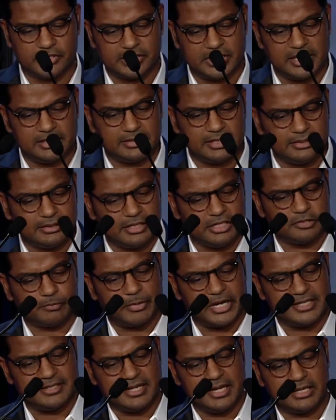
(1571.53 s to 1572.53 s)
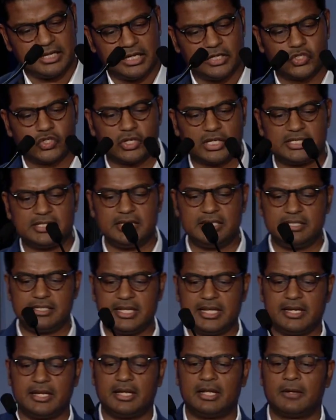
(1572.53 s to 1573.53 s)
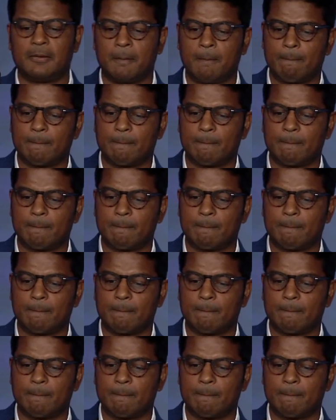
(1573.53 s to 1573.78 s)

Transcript: They did this by taking trusted data